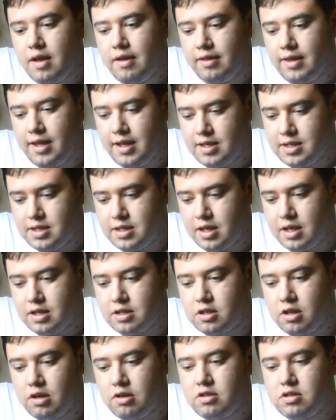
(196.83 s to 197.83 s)
This is
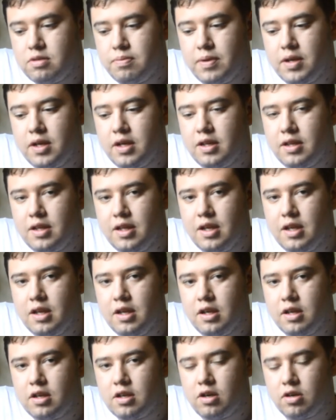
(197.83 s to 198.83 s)
going to be
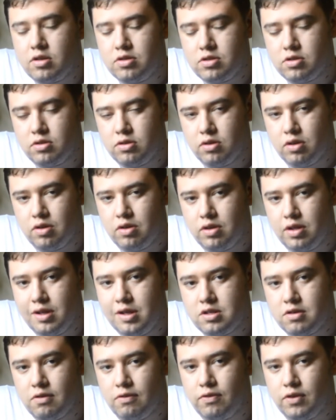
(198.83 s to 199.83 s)
the Condor
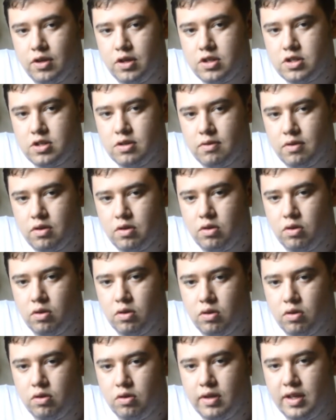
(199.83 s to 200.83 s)
Legion version,
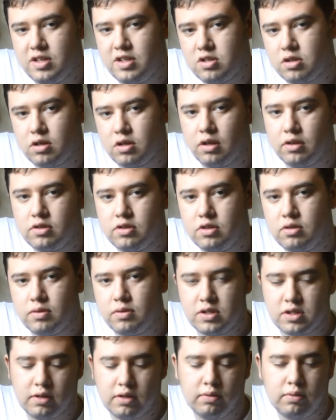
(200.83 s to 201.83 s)
or Legion Condor,
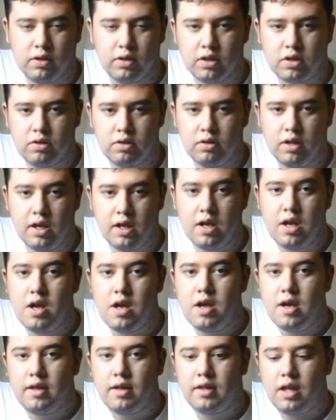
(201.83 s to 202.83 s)
whichever you want to call it,
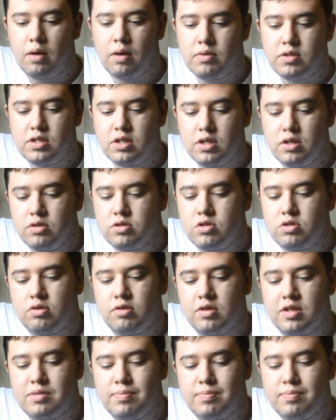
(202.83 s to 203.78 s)
that was used during the